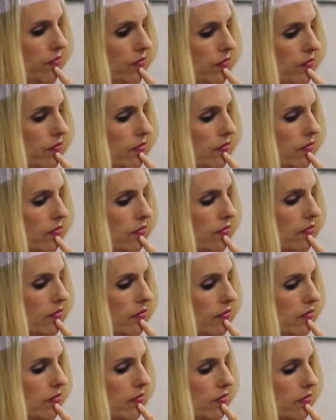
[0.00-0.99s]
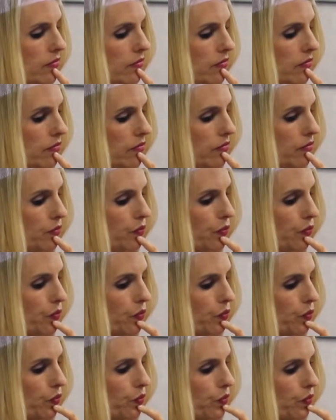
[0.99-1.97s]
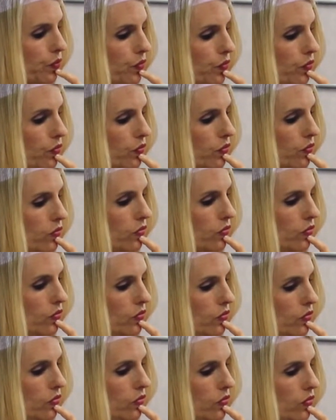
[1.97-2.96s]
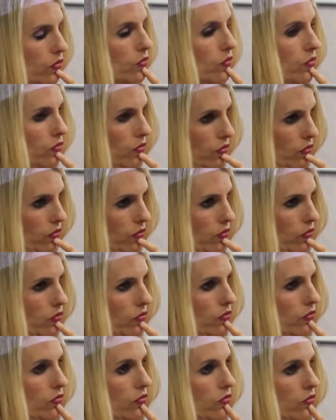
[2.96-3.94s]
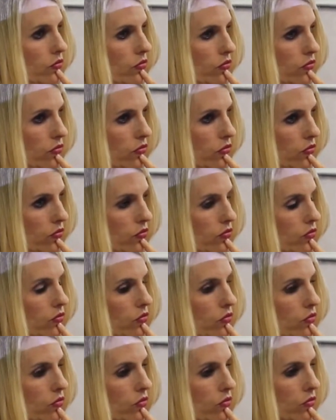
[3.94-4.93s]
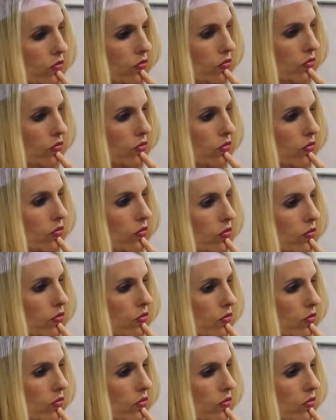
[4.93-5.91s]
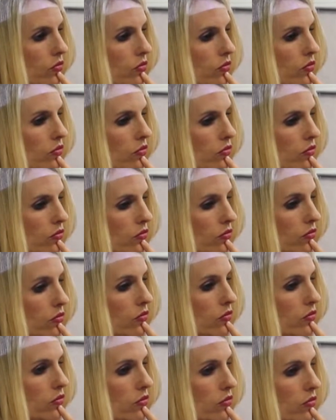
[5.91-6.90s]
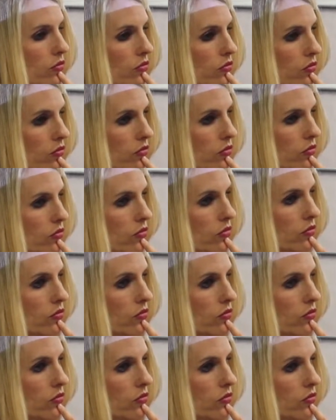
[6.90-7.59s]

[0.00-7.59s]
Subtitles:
The person shown says nothing.